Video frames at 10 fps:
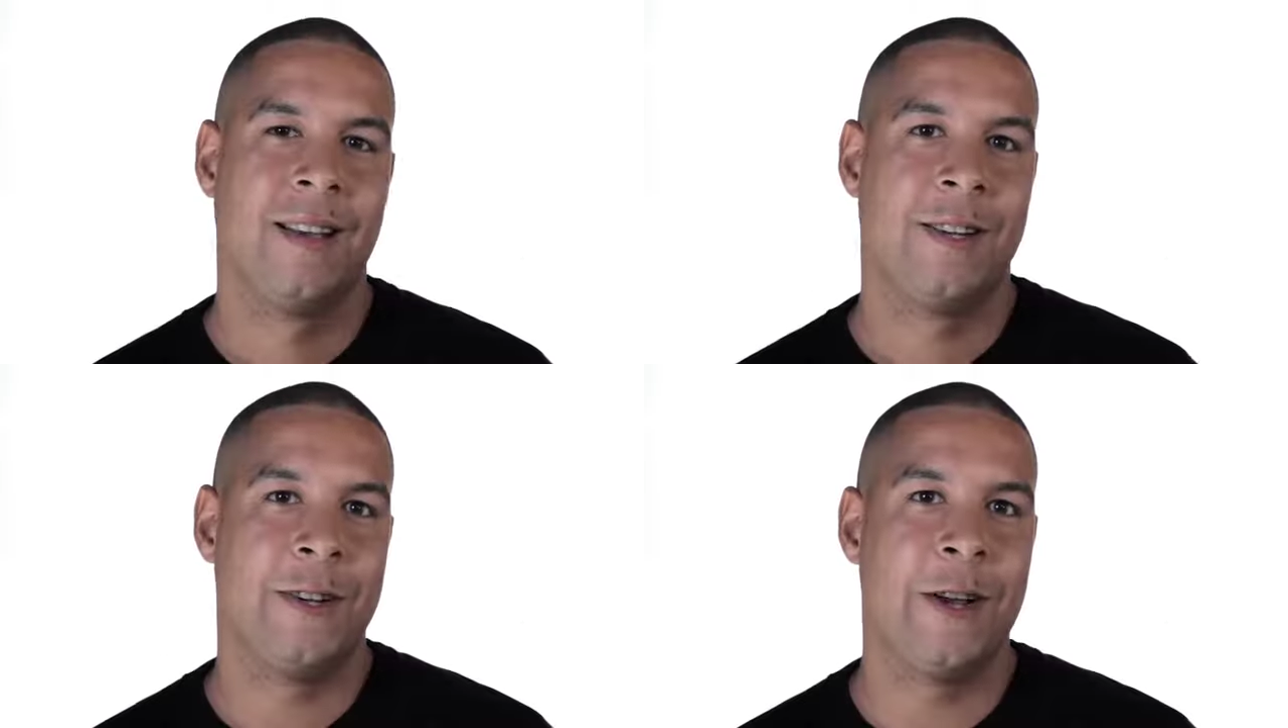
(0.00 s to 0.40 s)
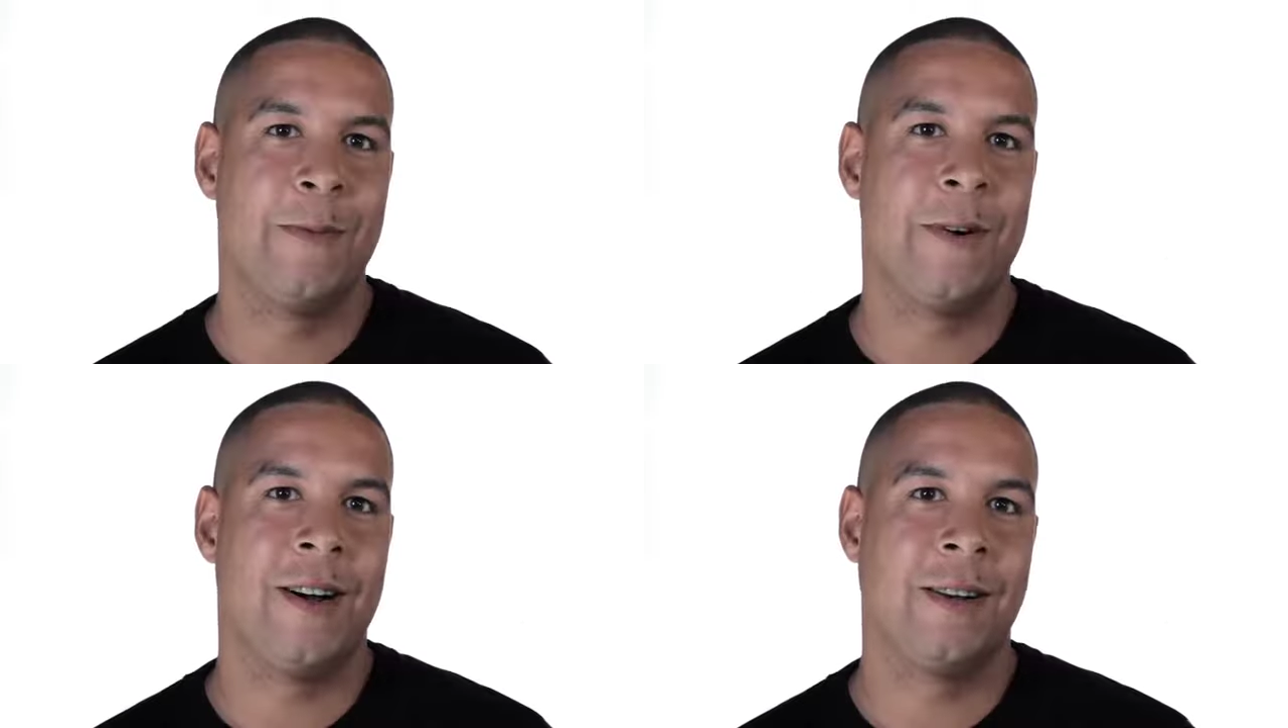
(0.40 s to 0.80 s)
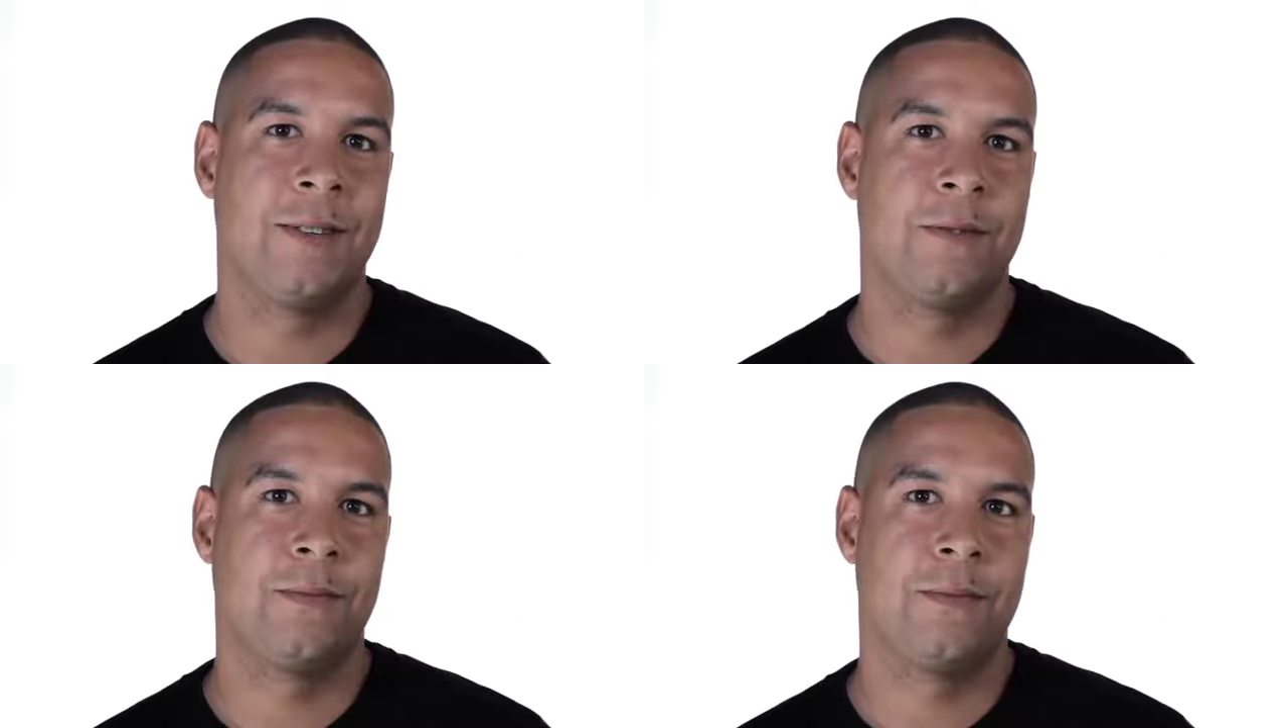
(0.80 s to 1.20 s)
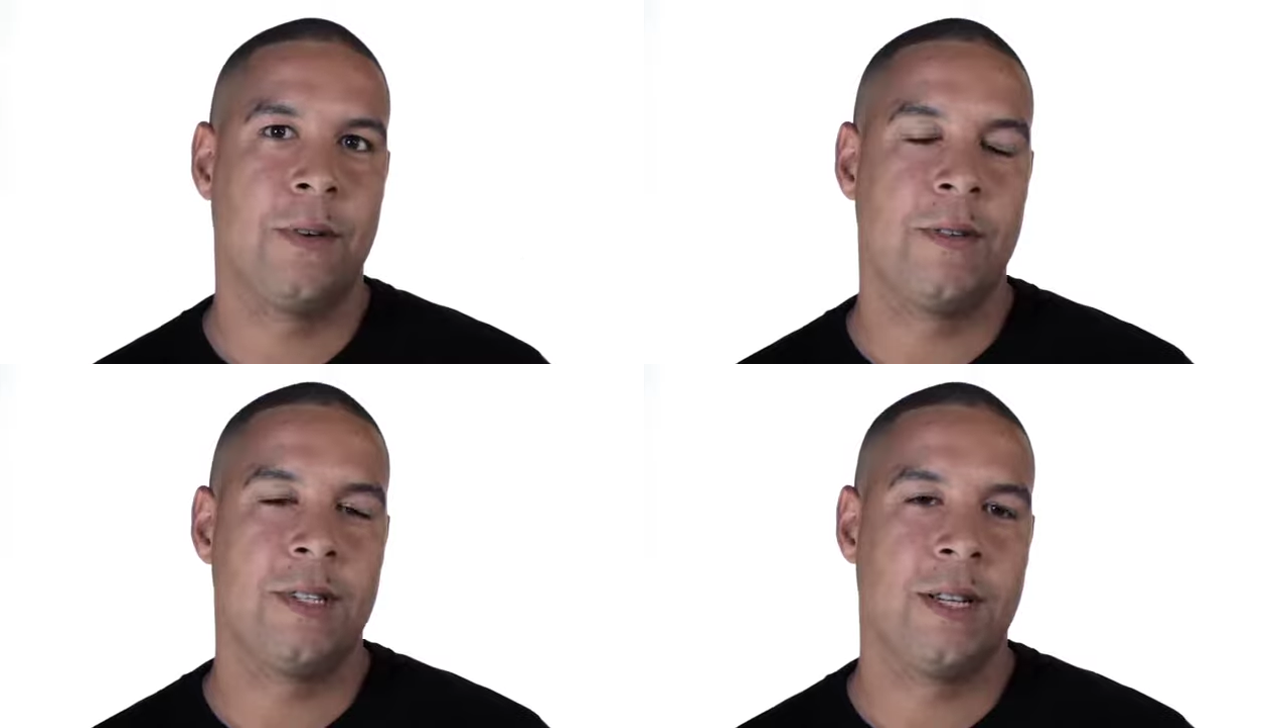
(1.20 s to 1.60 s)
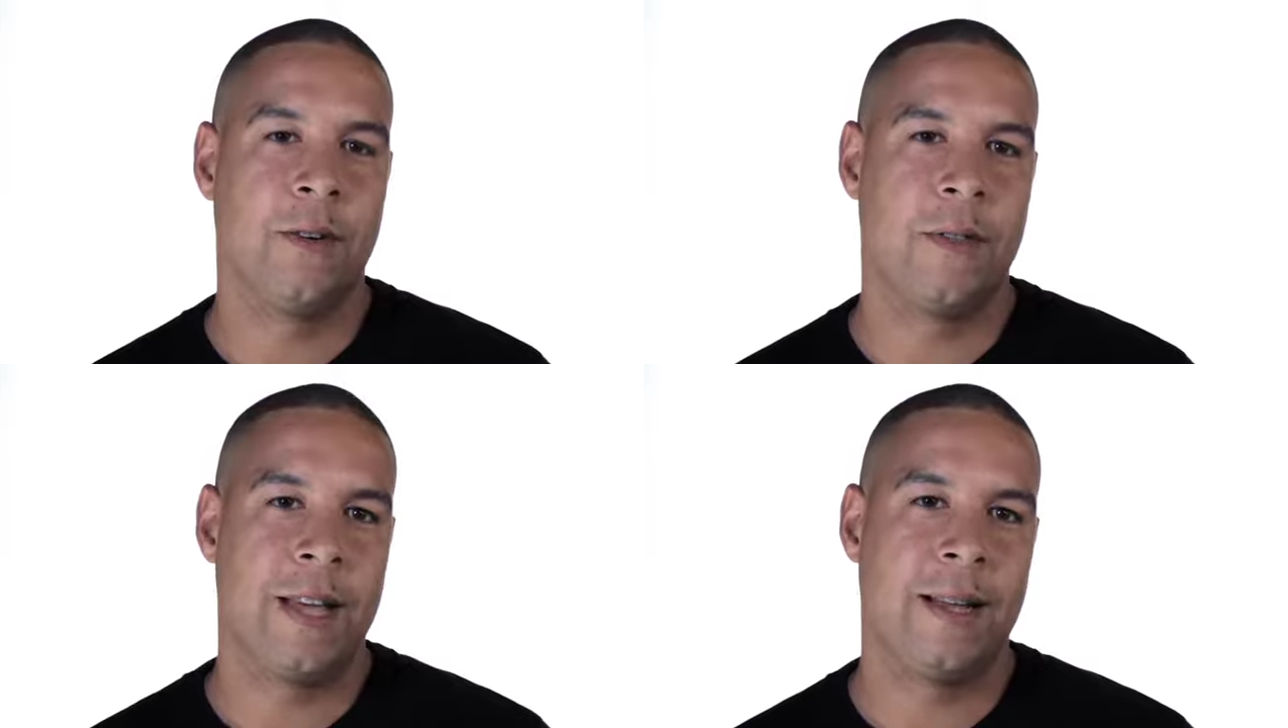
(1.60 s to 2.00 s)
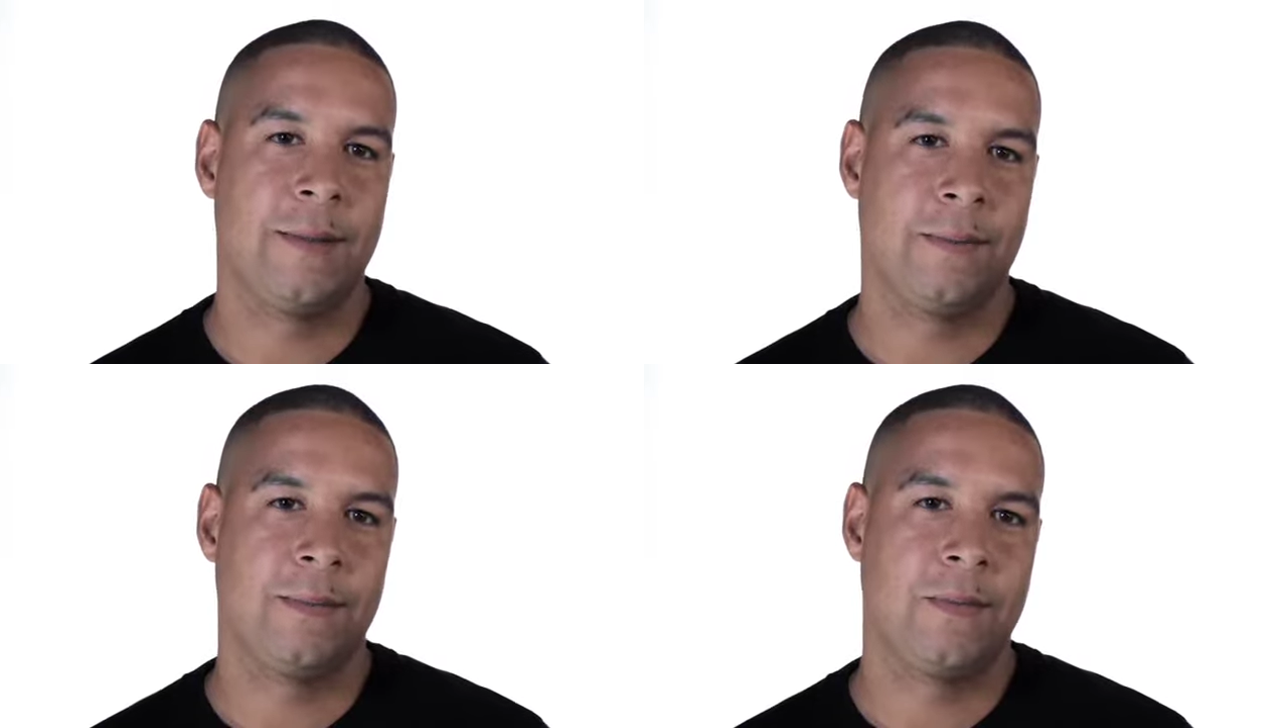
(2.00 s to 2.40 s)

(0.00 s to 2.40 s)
Knowing what I'd obviously gone that